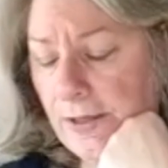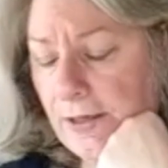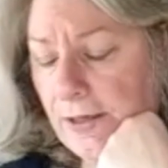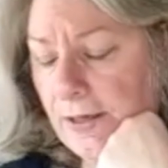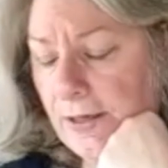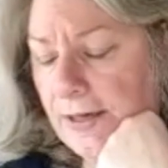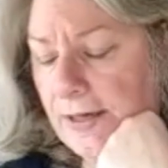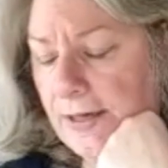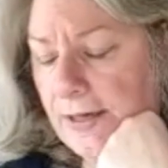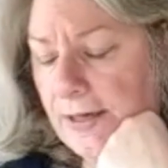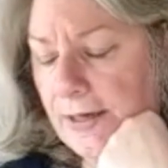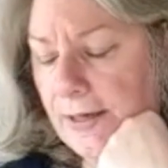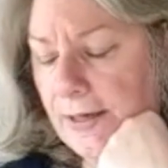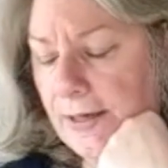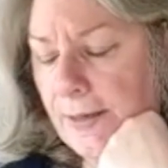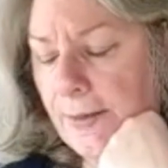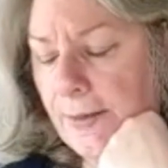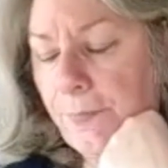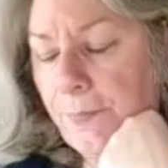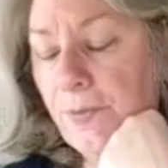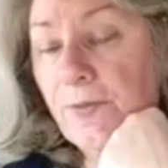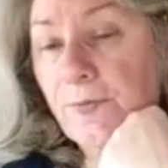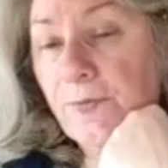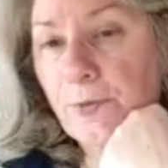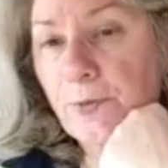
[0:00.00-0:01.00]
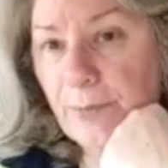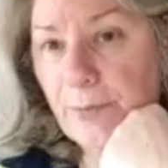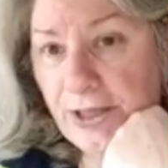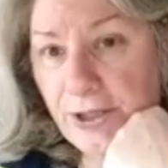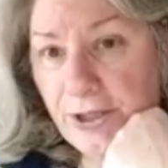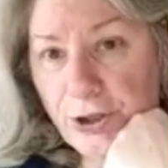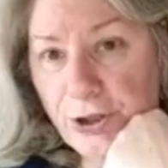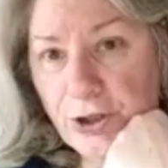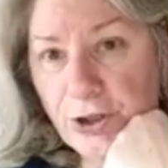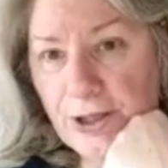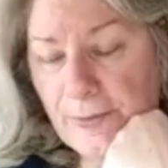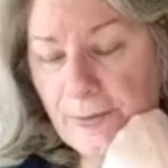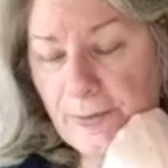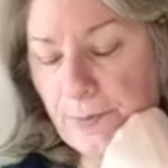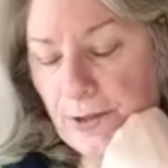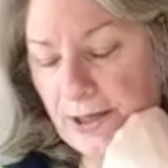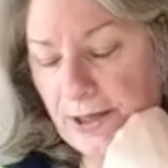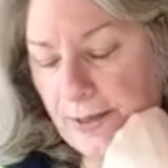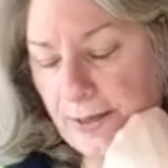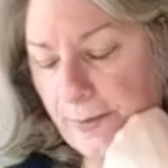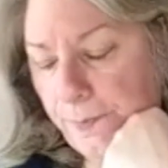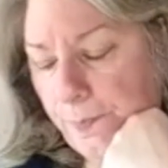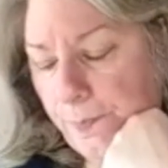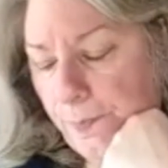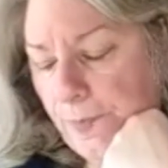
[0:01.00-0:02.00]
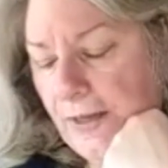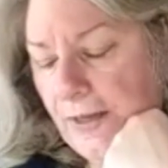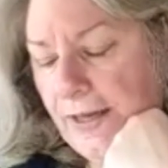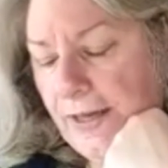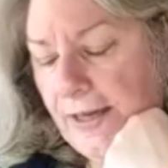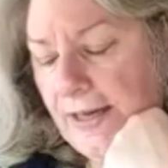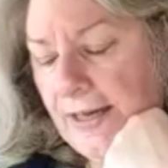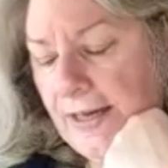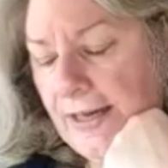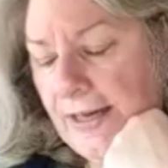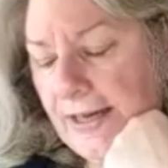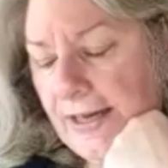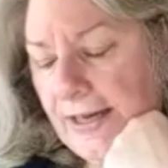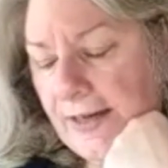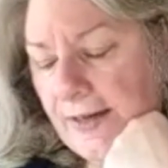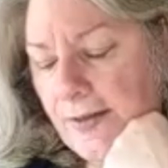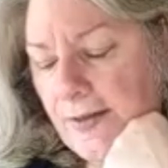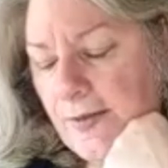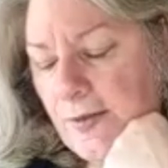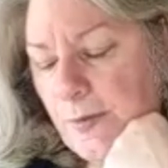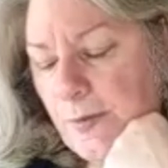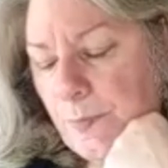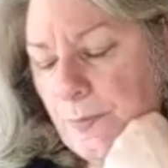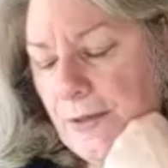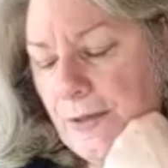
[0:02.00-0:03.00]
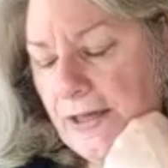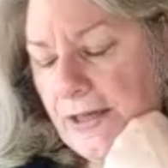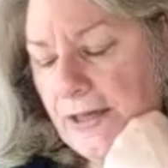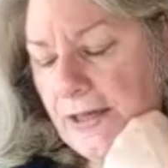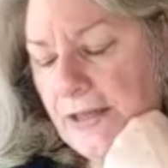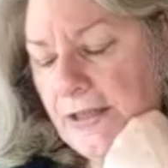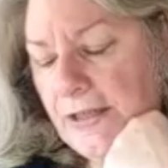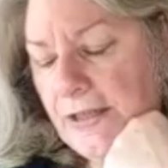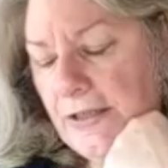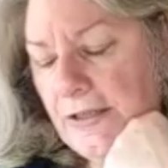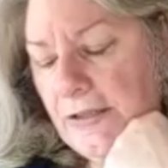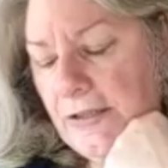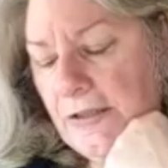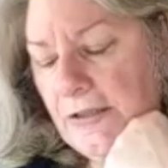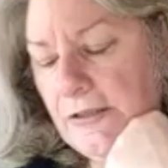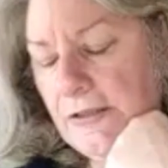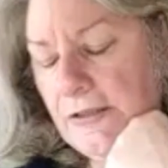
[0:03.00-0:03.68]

The Vermont Shop Hop has been